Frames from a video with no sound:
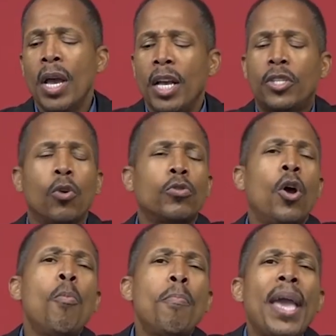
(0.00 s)
And so
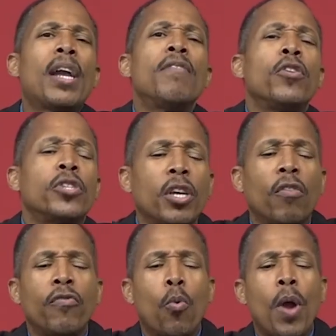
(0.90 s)
don't make of
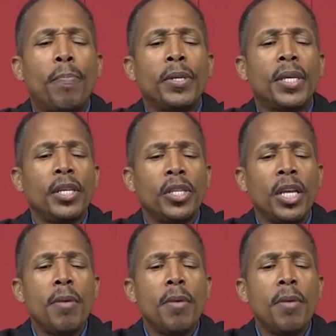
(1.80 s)
yourself no reputation.